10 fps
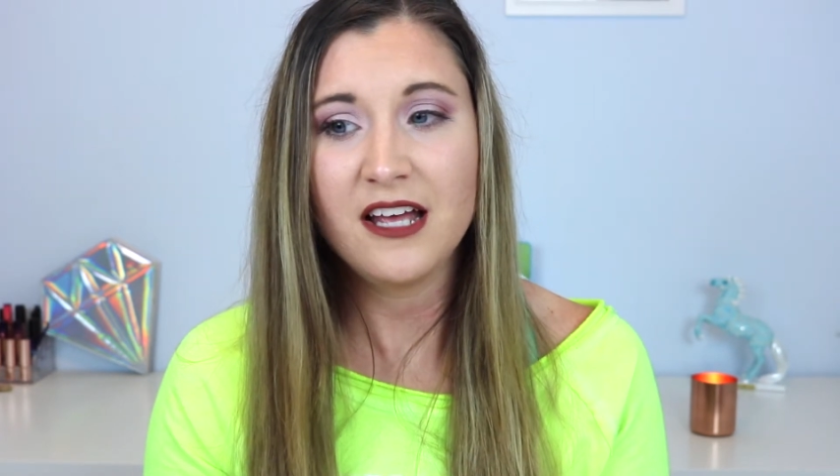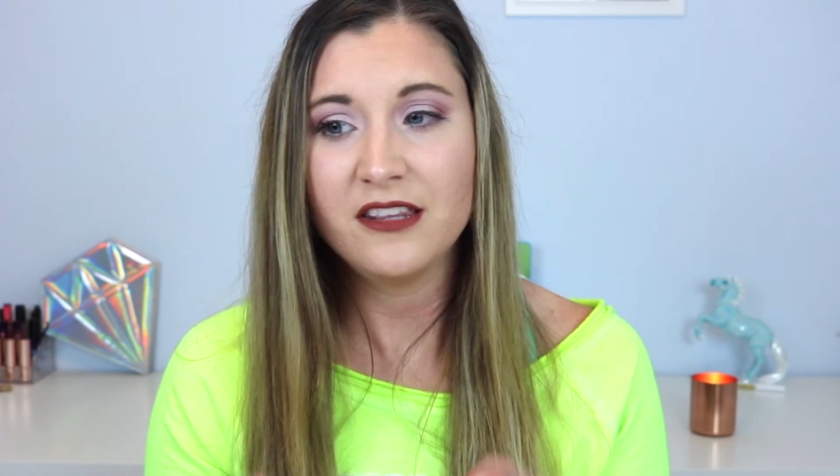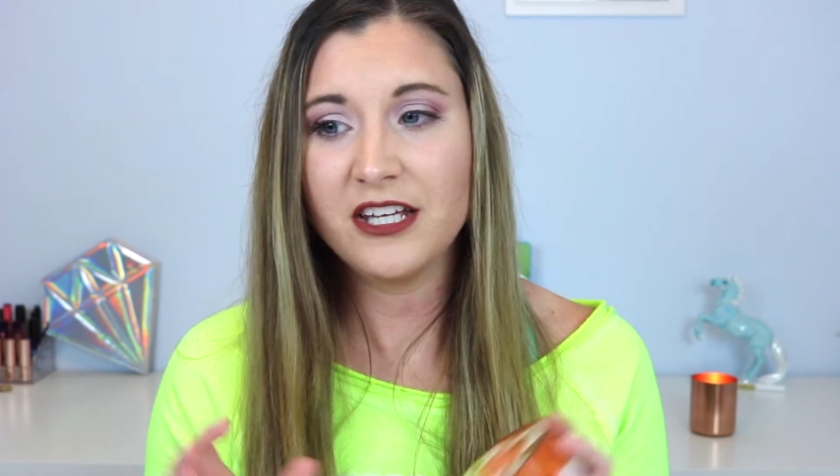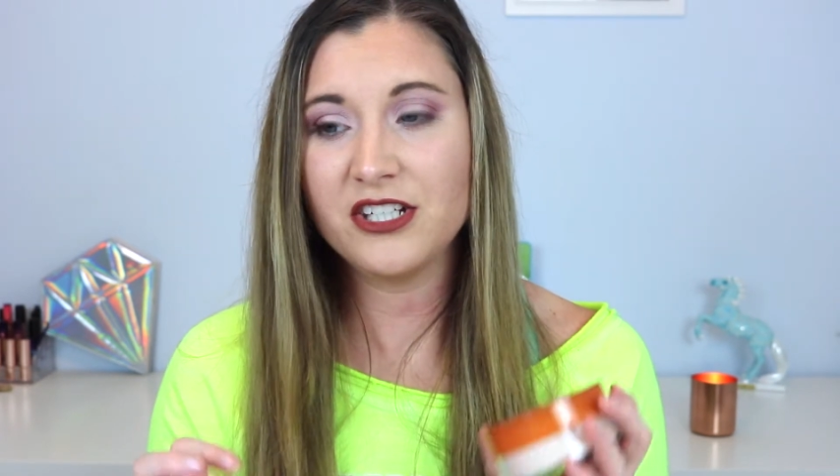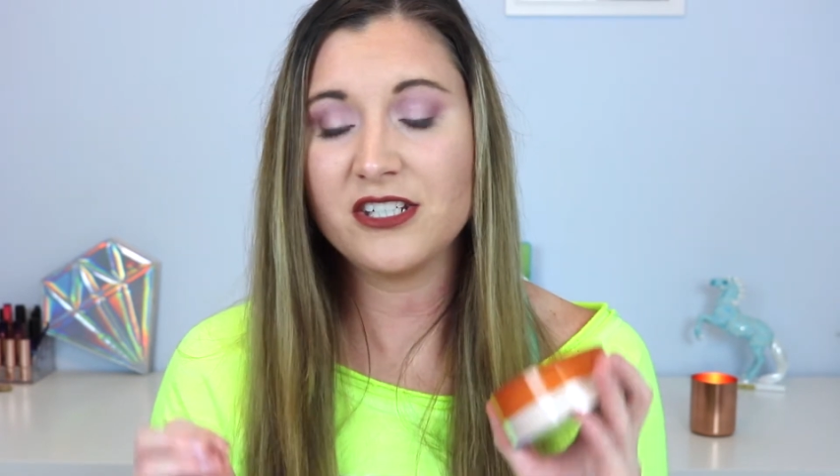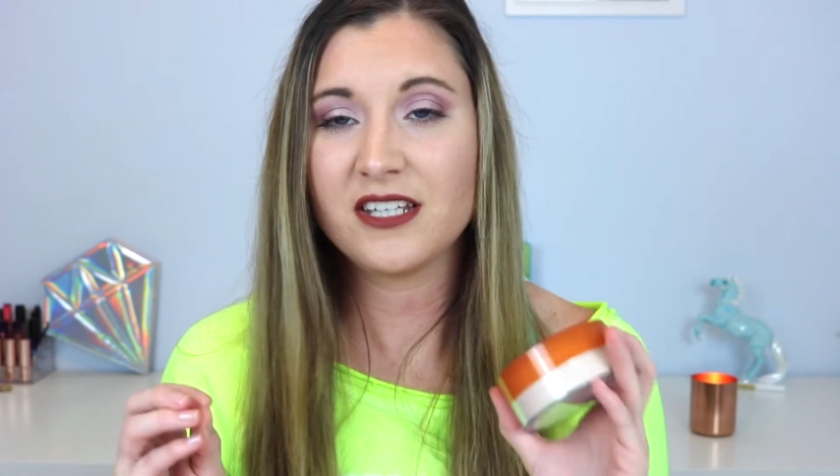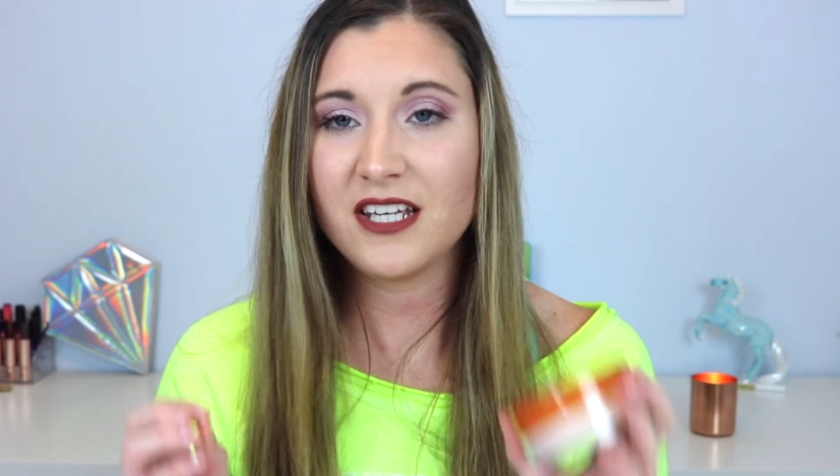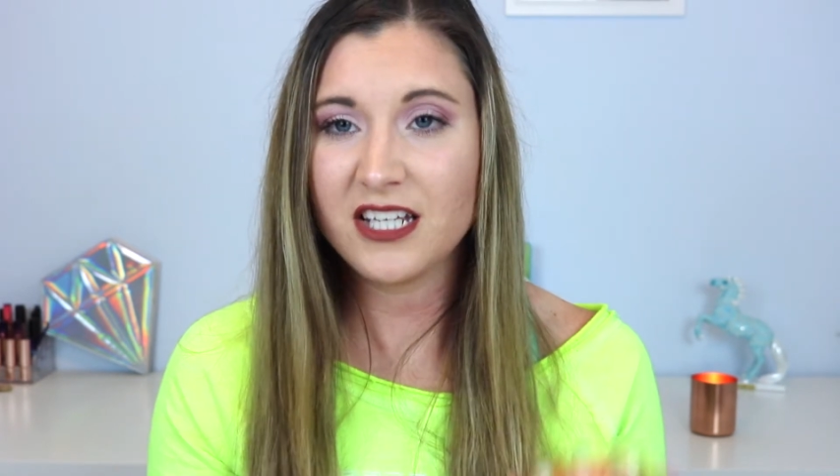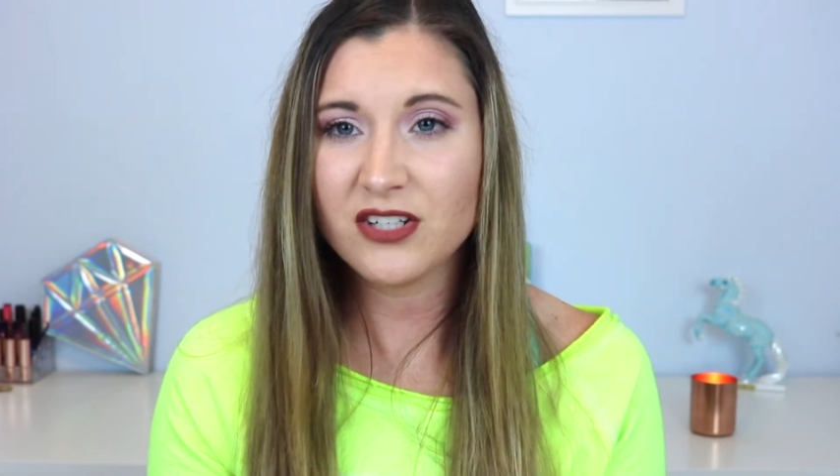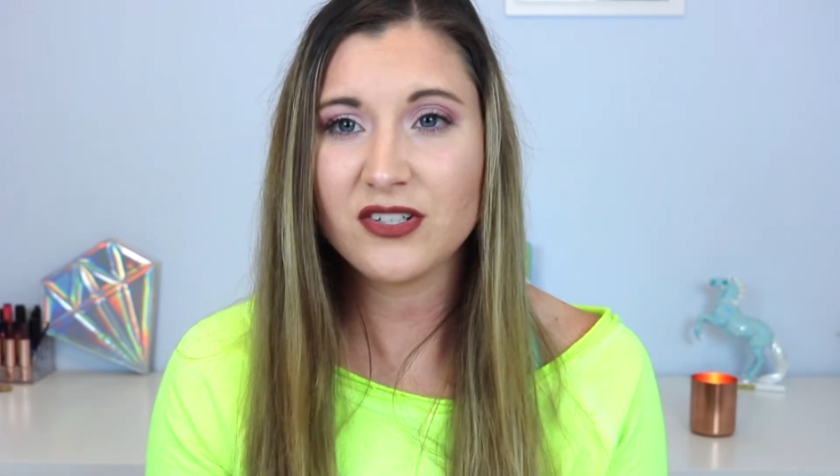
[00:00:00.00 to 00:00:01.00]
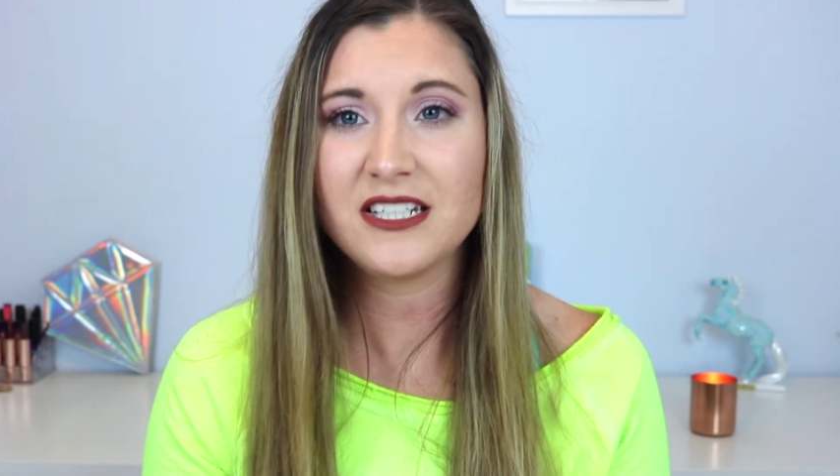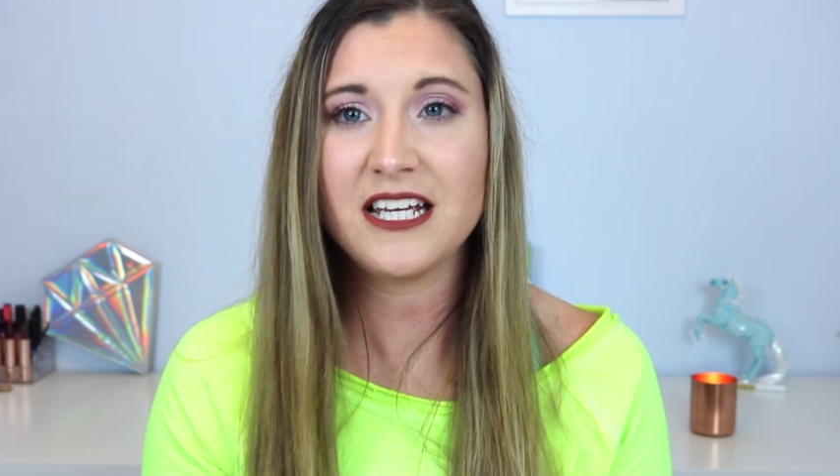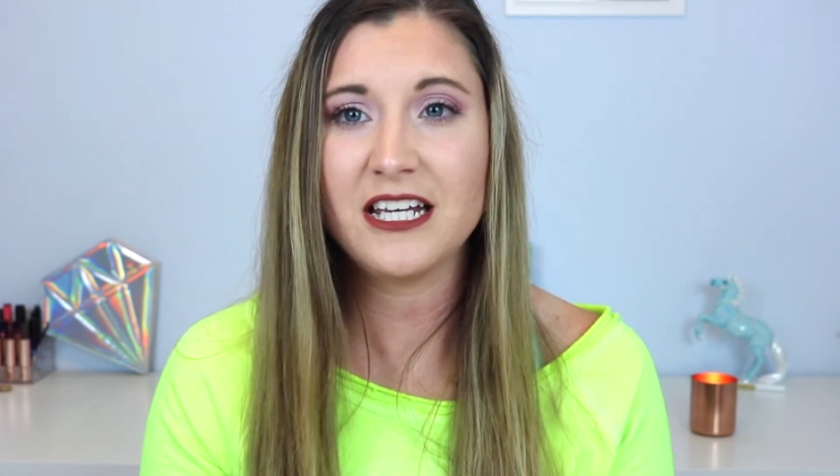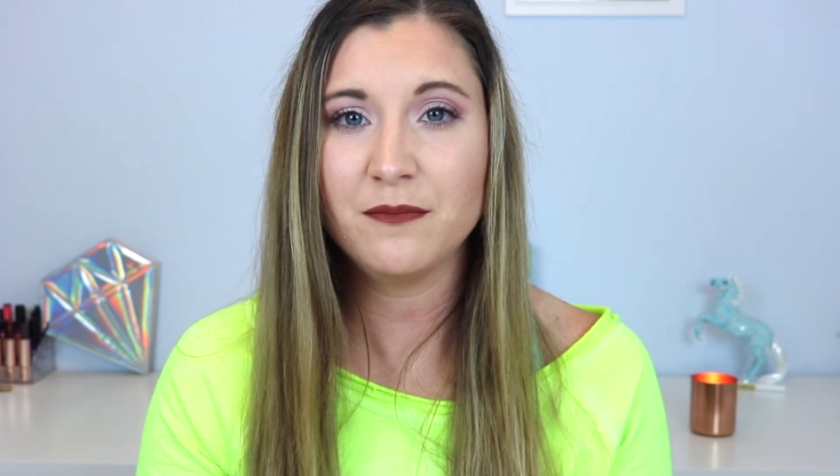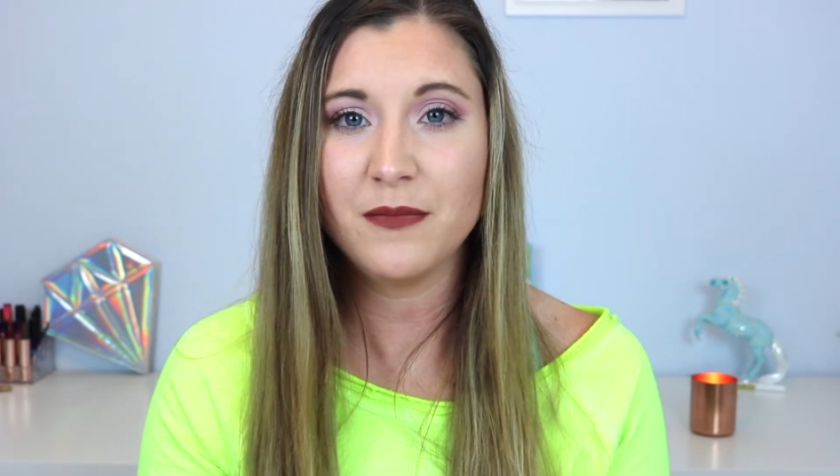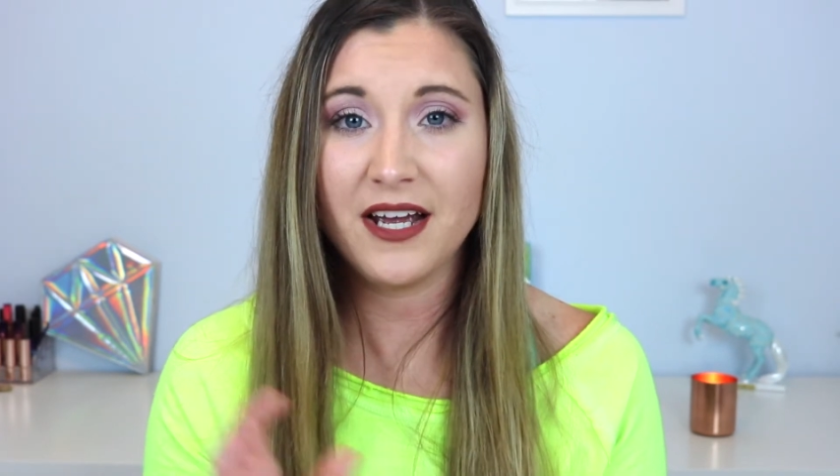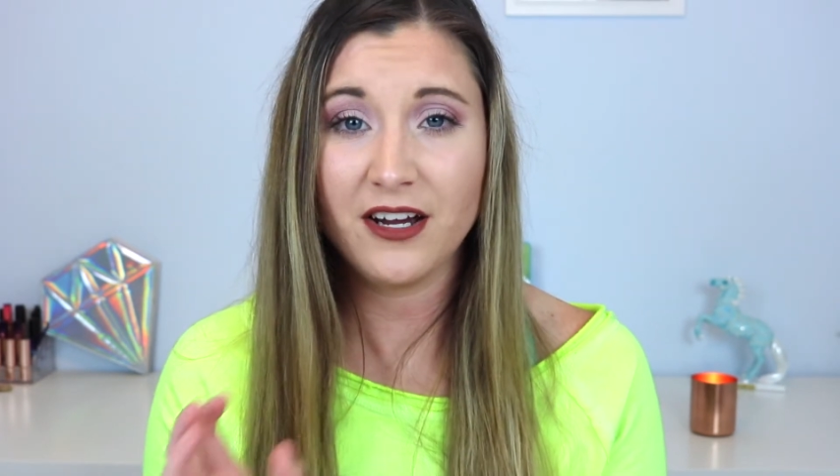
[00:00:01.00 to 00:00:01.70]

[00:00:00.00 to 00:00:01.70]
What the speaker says: that just irritated my